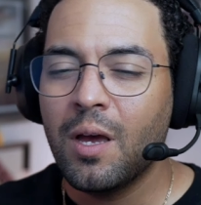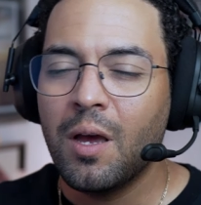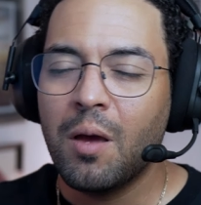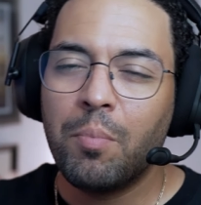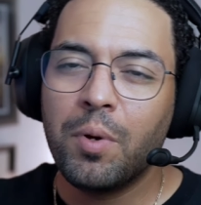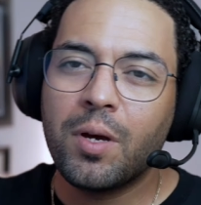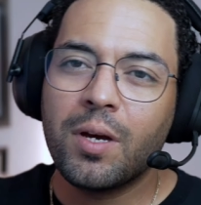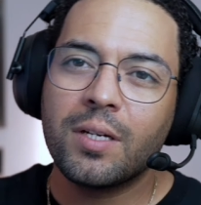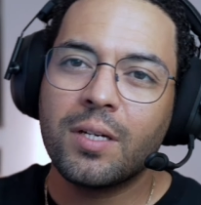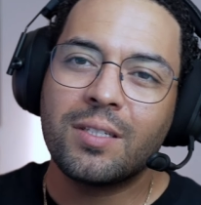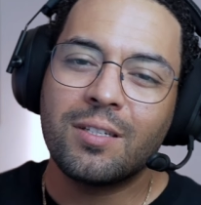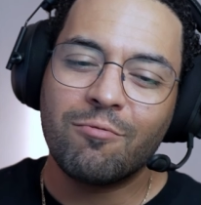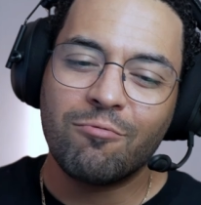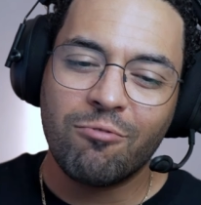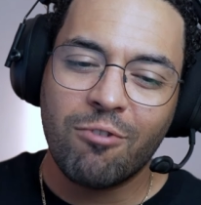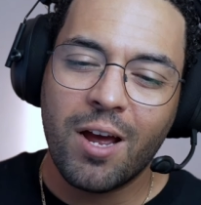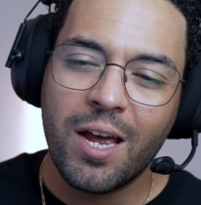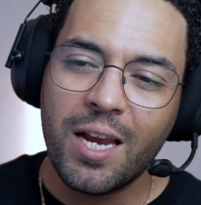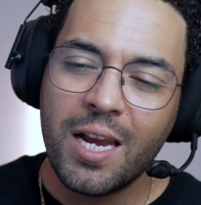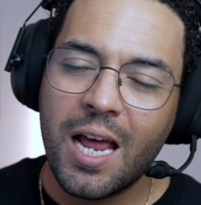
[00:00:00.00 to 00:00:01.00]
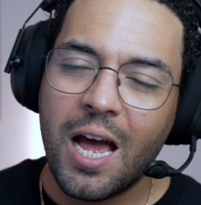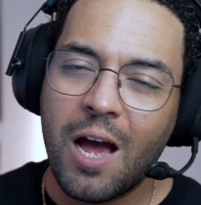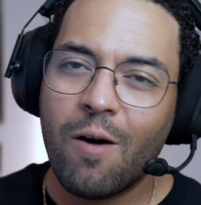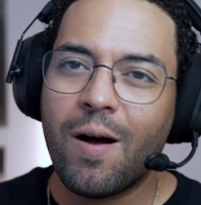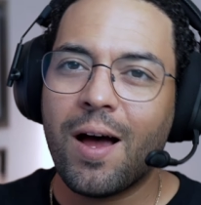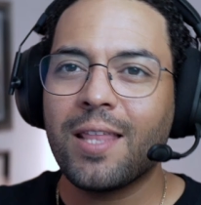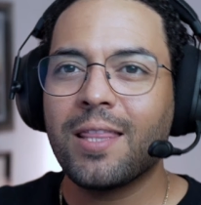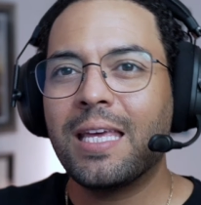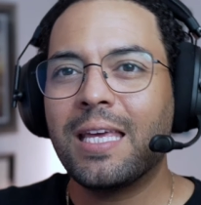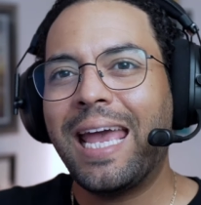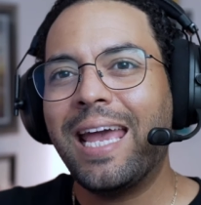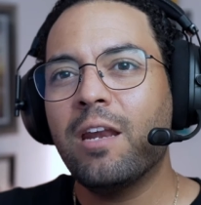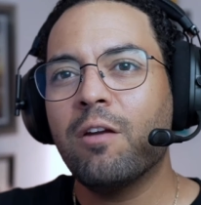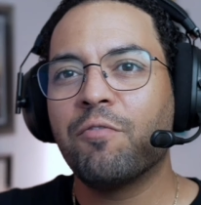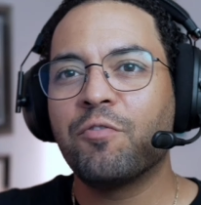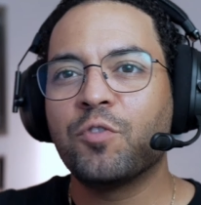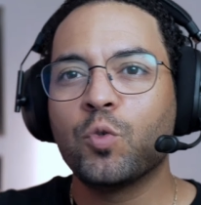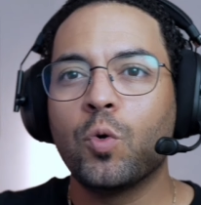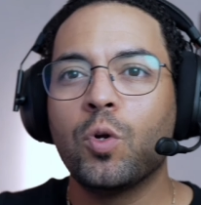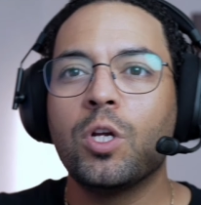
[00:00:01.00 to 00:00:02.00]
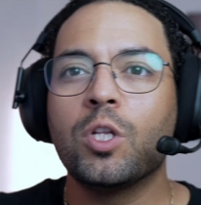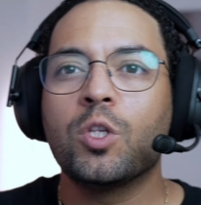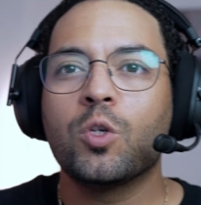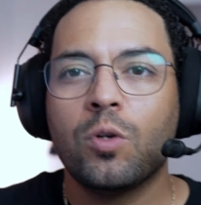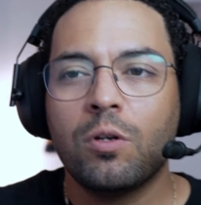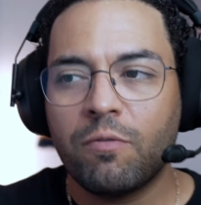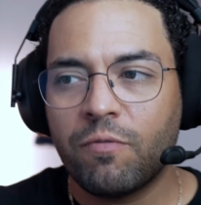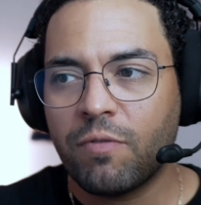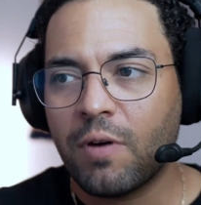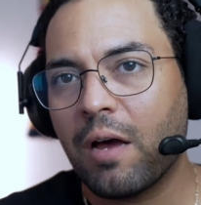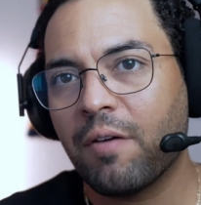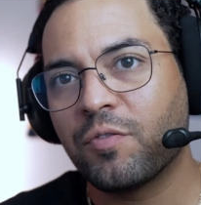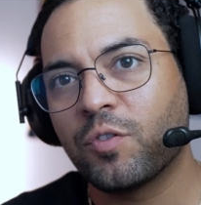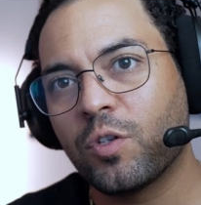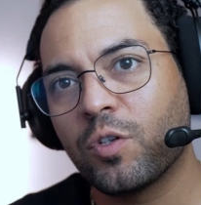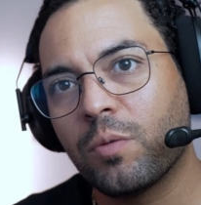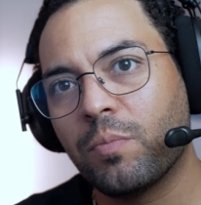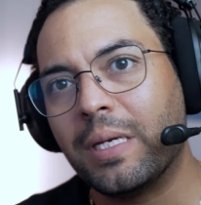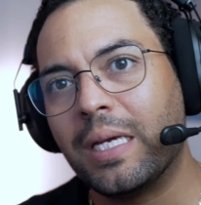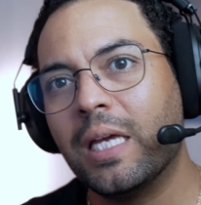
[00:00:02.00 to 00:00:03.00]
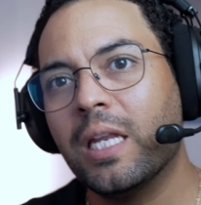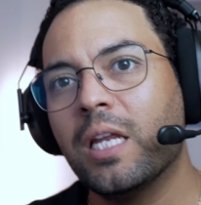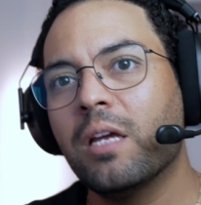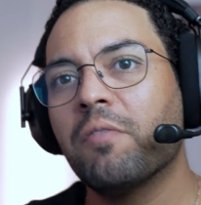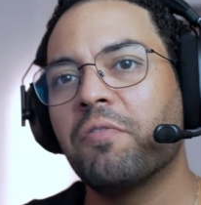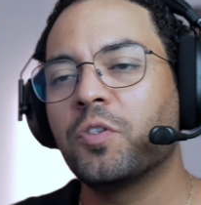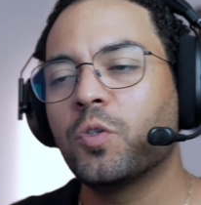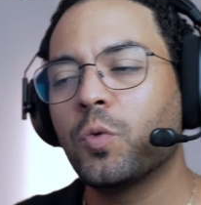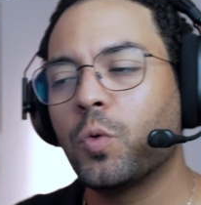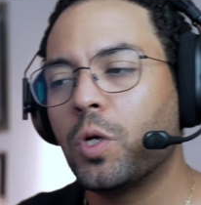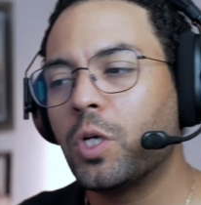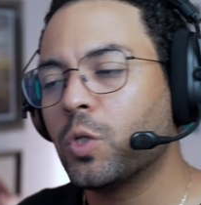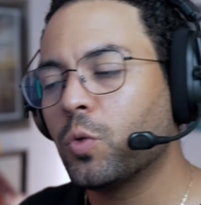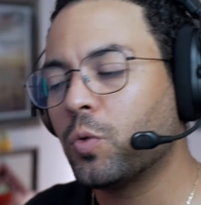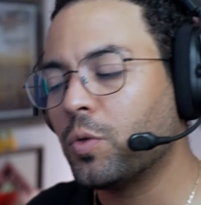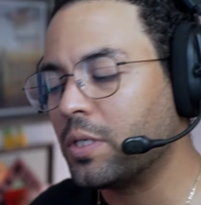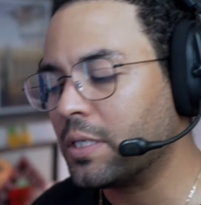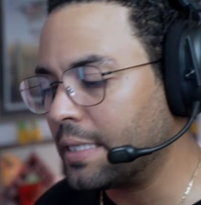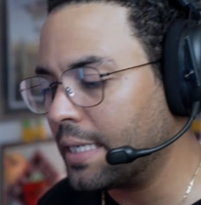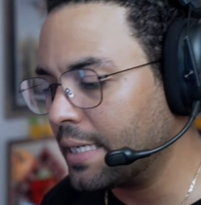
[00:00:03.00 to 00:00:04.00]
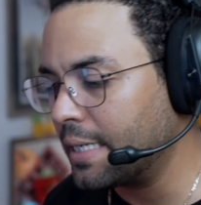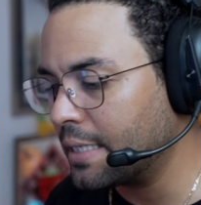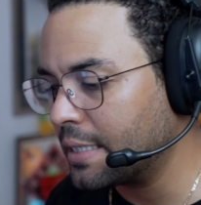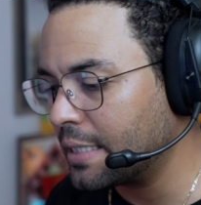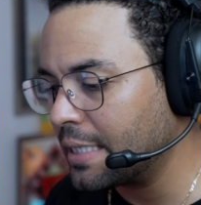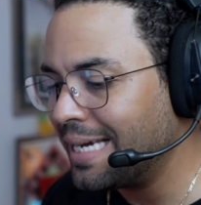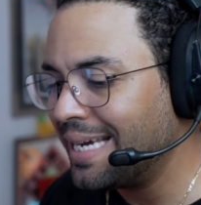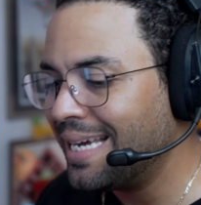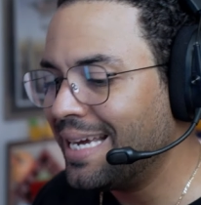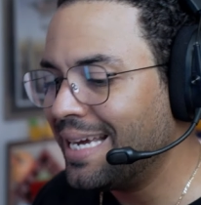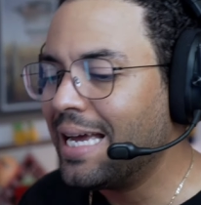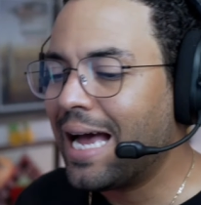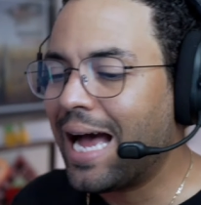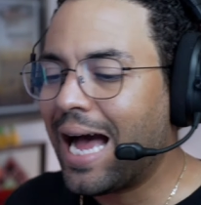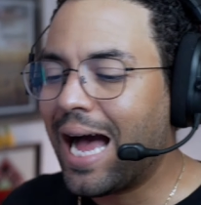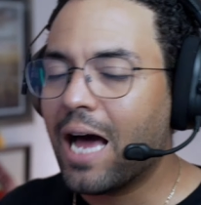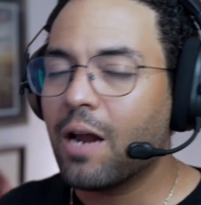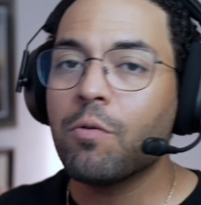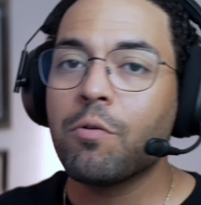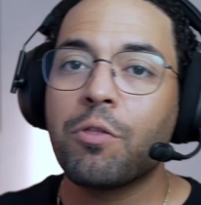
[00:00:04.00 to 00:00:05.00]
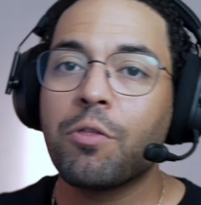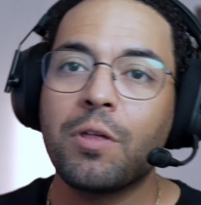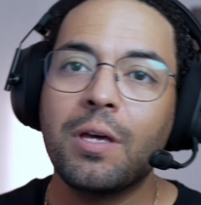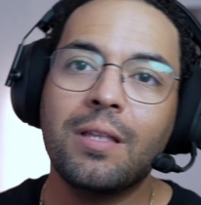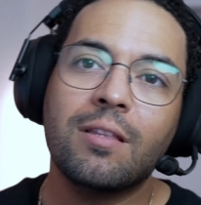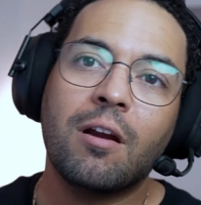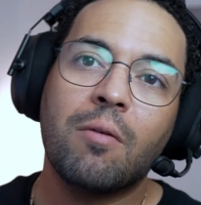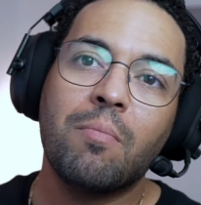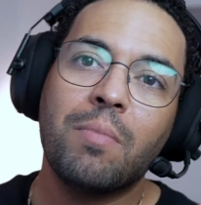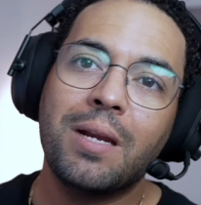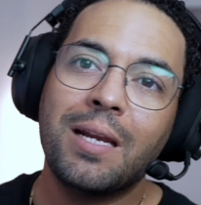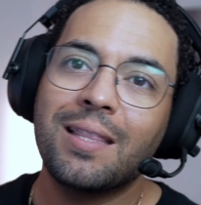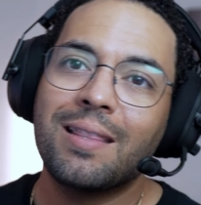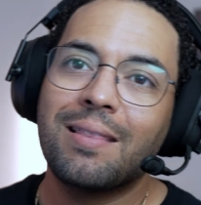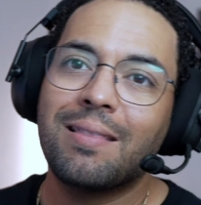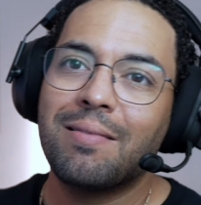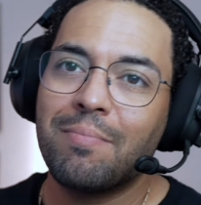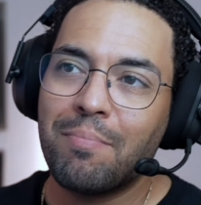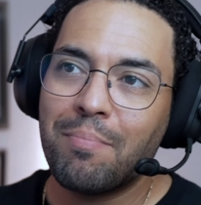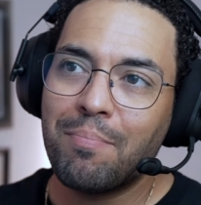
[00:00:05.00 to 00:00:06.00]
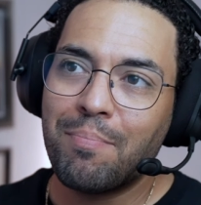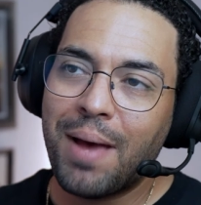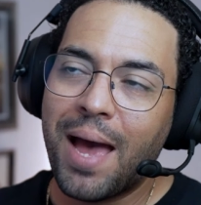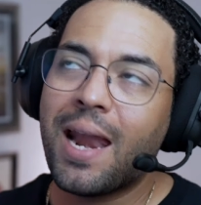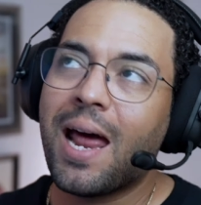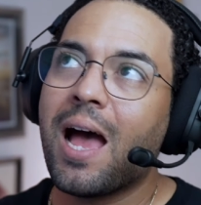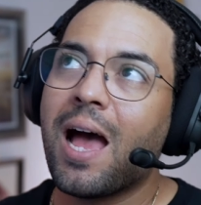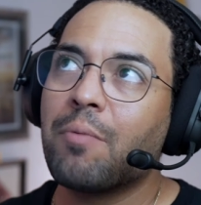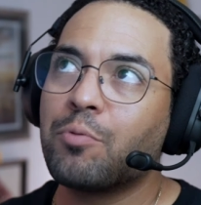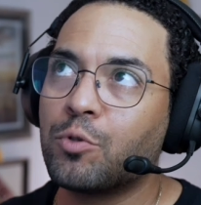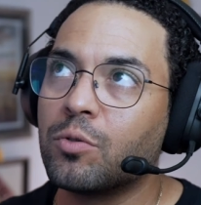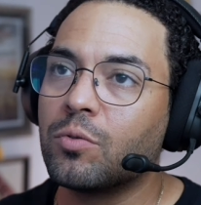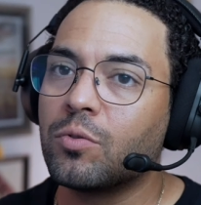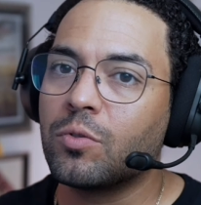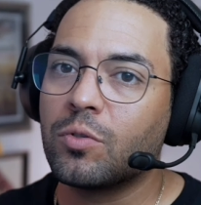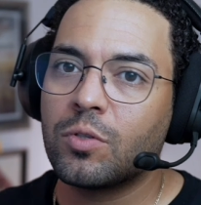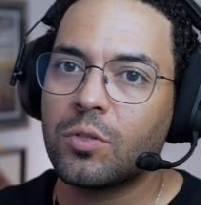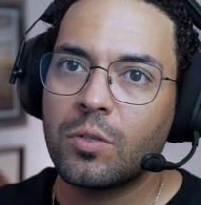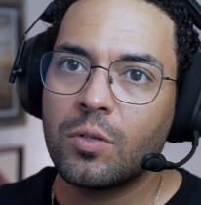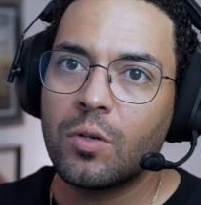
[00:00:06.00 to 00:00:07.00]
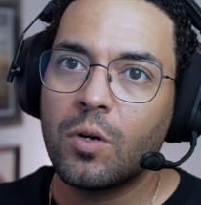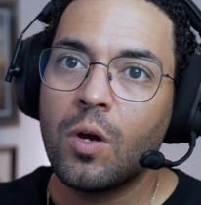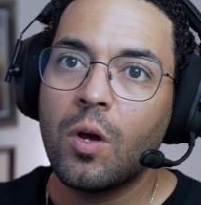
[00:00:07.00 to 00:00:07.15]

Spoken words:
Because right now, at the end of 2025 to the beginning of 2026, I don't think there are many bad options.